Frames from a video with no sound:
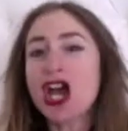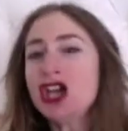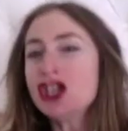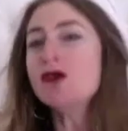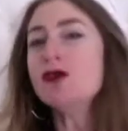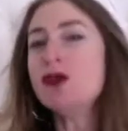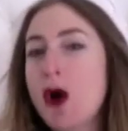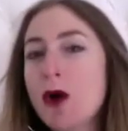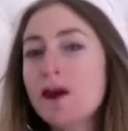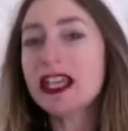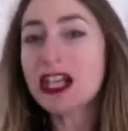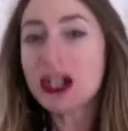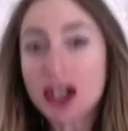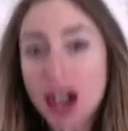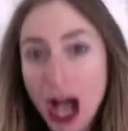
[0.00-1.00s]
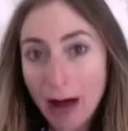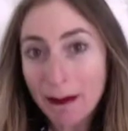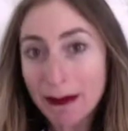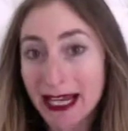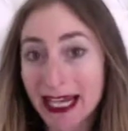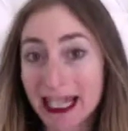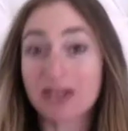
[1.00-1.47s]
you know that you're
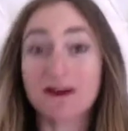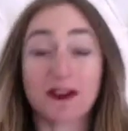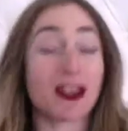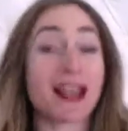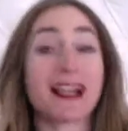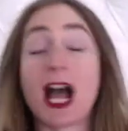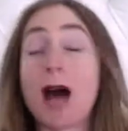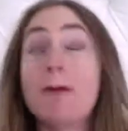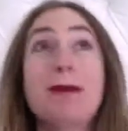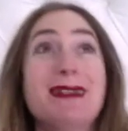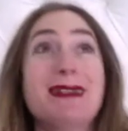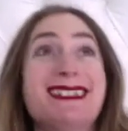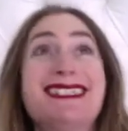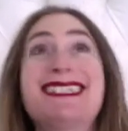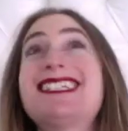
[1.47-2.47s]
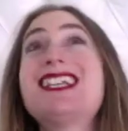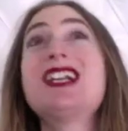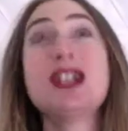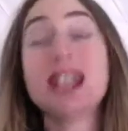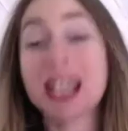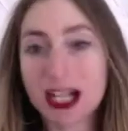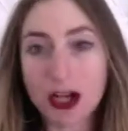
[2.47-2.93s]
nominated for like a
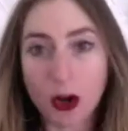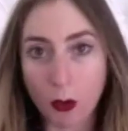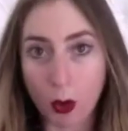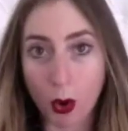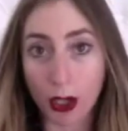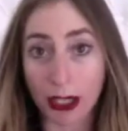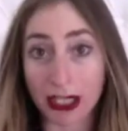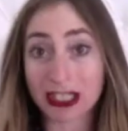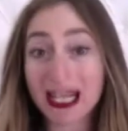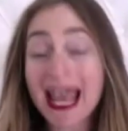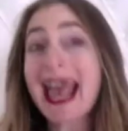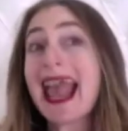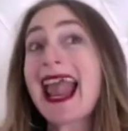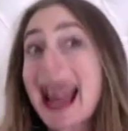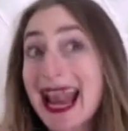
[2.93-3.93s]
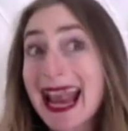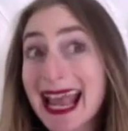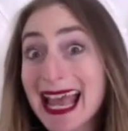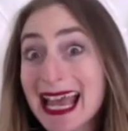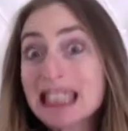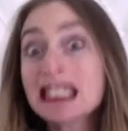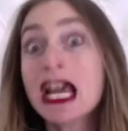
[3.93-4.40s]
bazillion awards
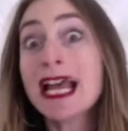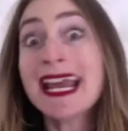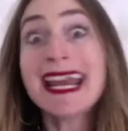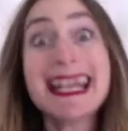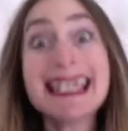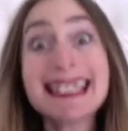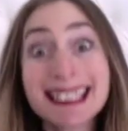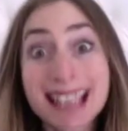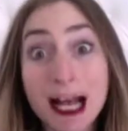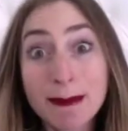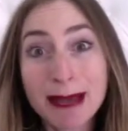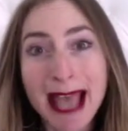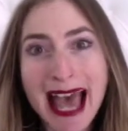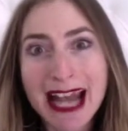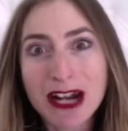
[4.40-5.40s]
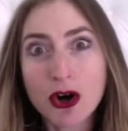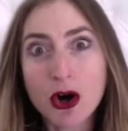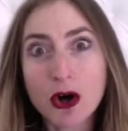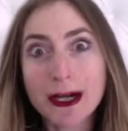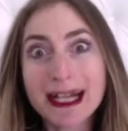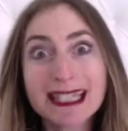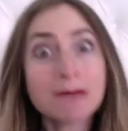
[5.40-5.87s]
and in some
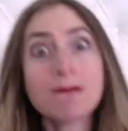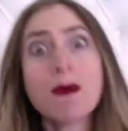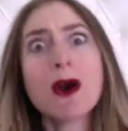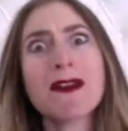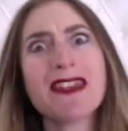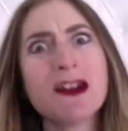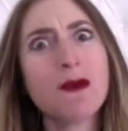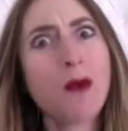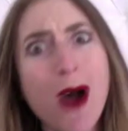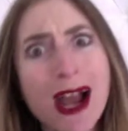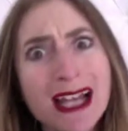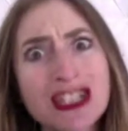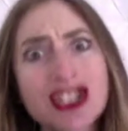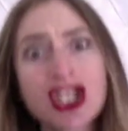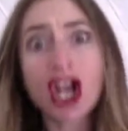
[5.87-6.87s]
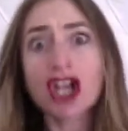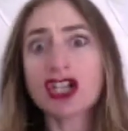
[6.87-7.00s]
categories more than once.